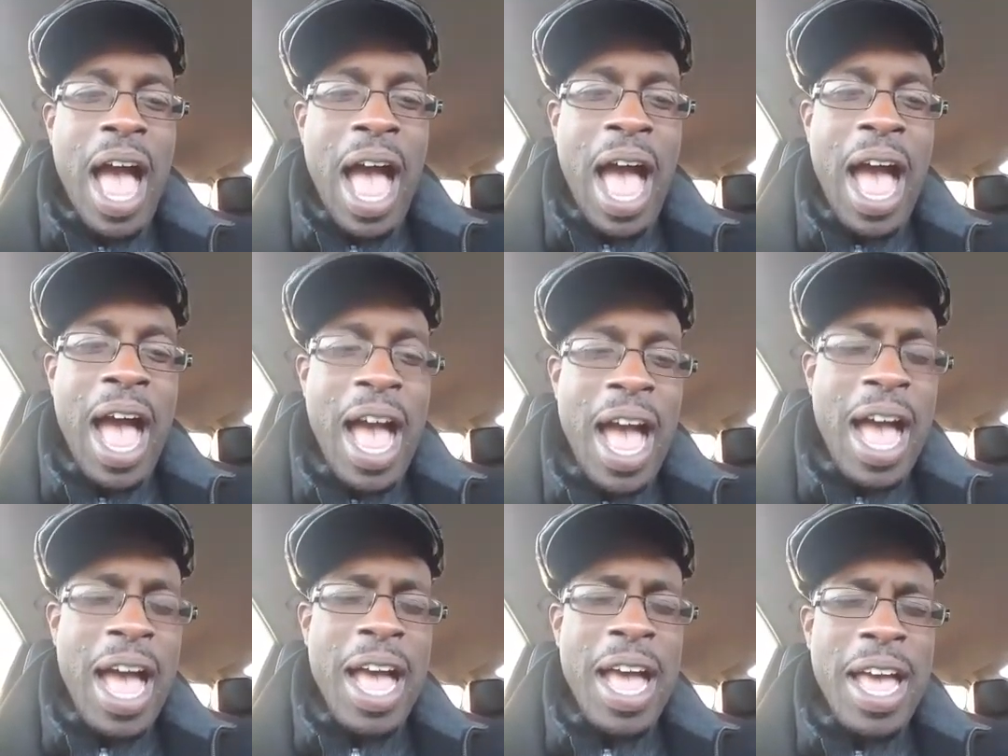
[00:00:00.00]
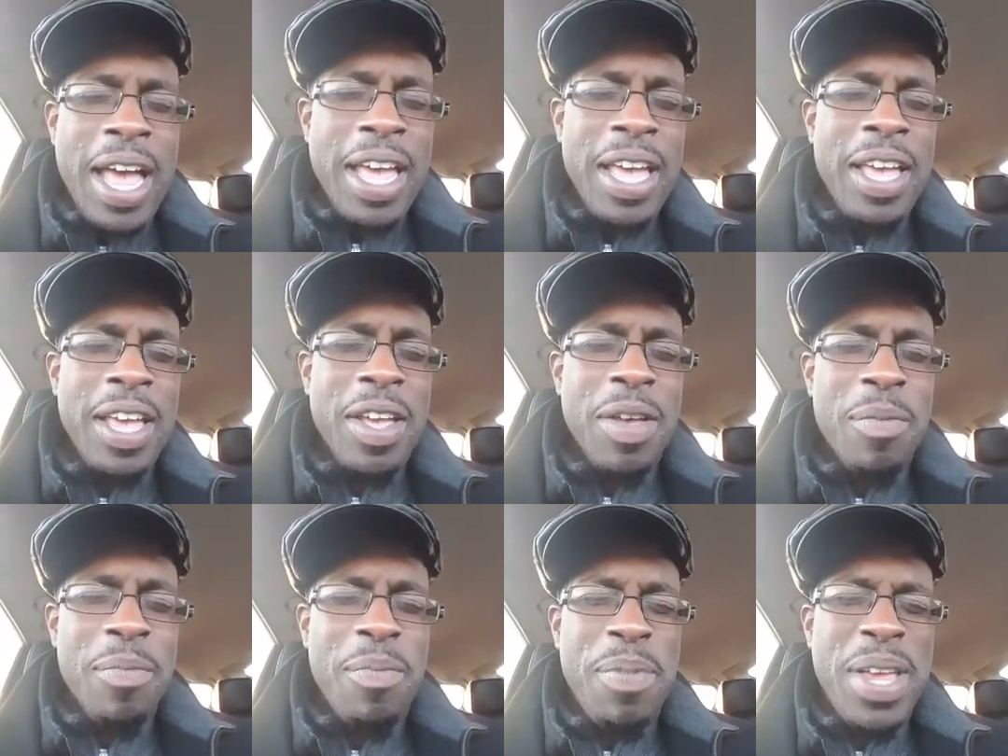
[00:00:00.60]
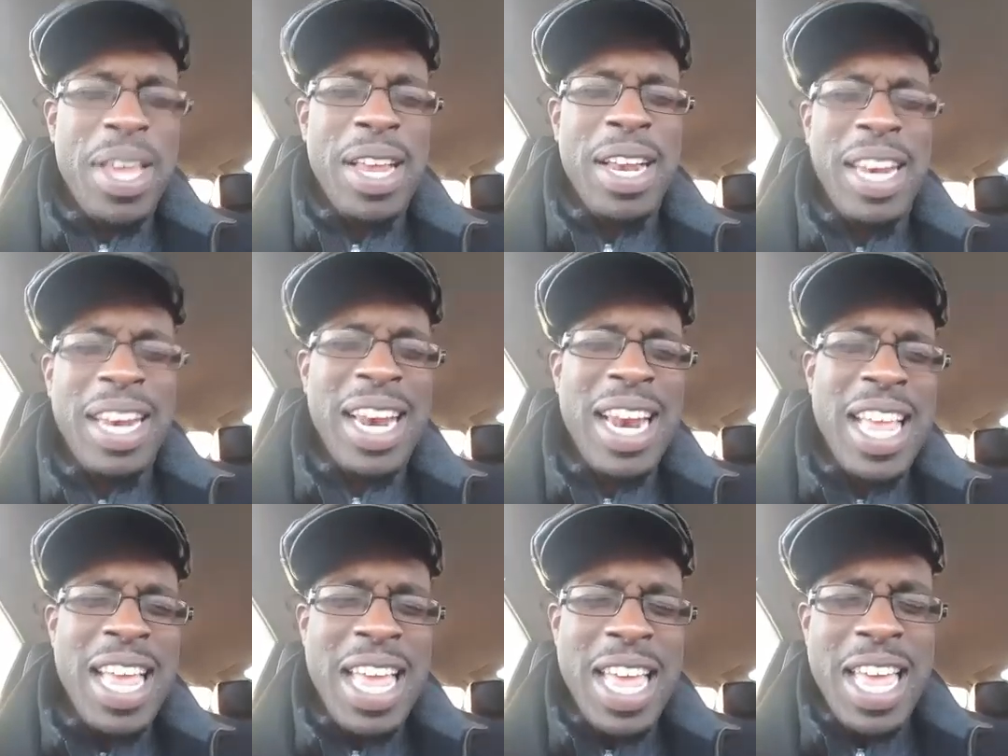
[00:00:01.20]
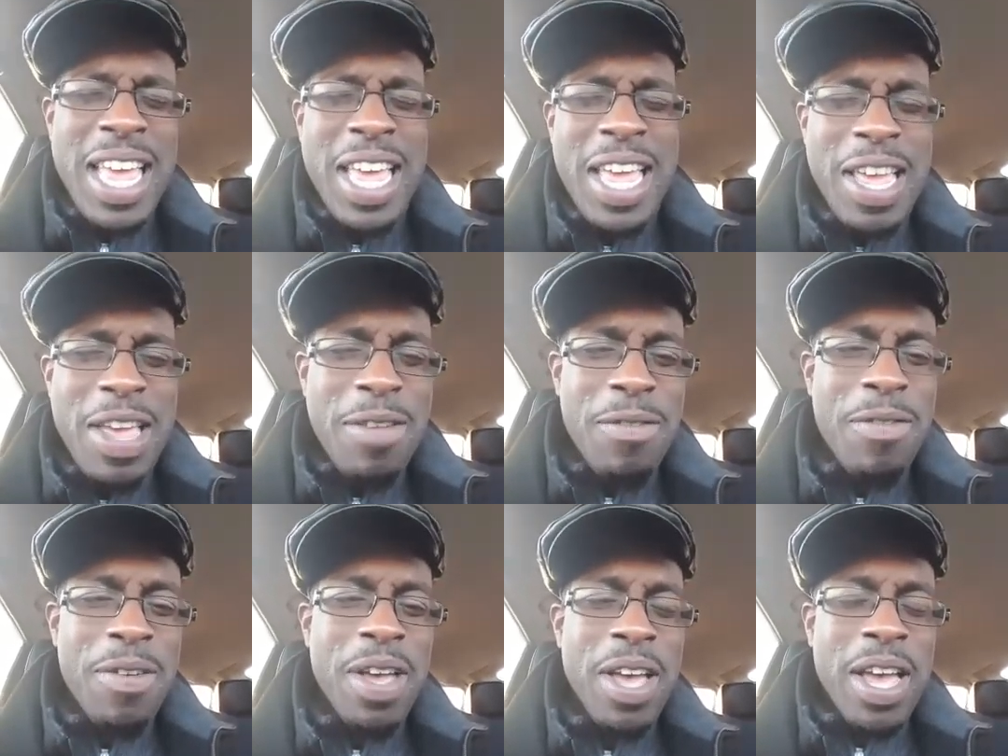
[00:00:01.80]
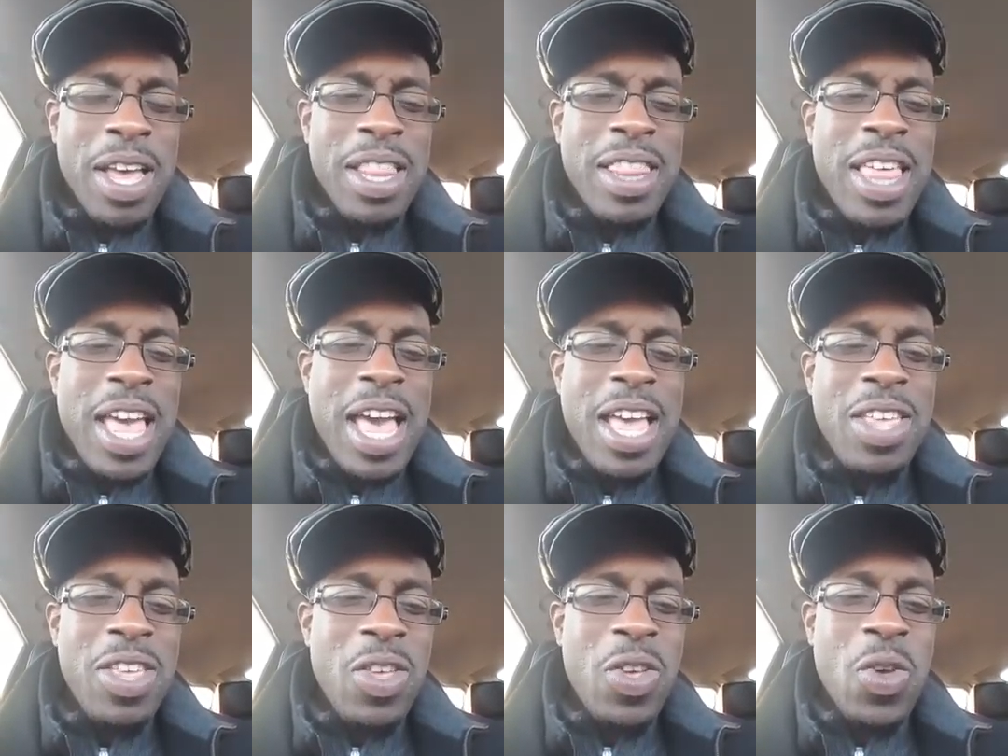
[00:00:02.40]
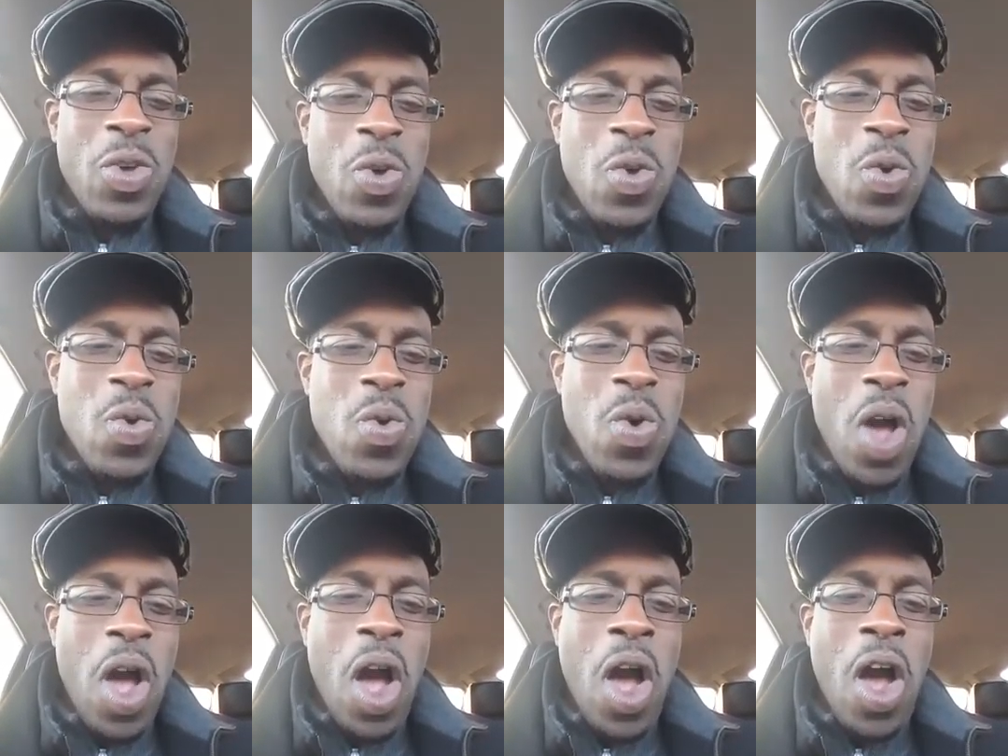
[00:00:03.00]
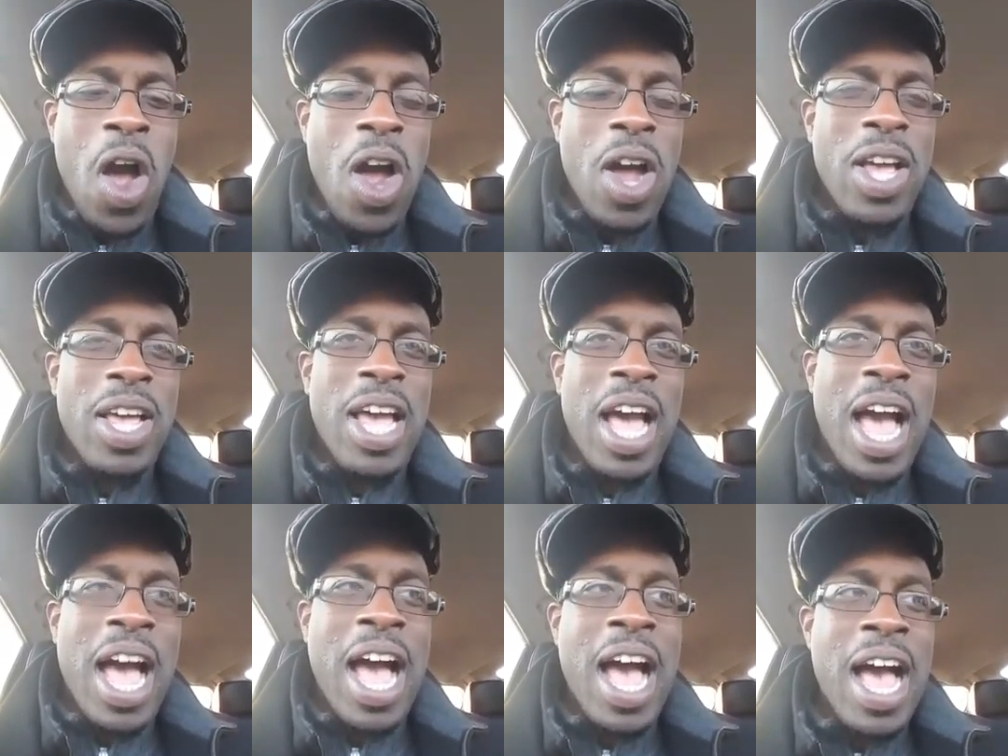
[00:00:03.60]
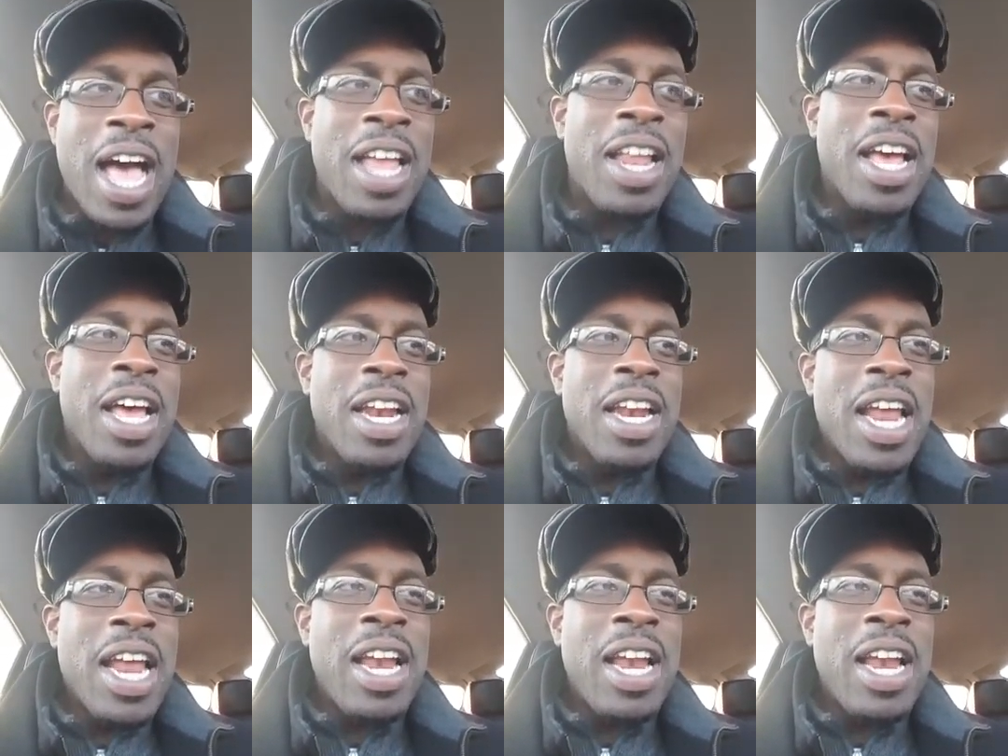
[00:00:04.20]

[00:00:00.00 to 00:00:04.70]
I believe that you are God.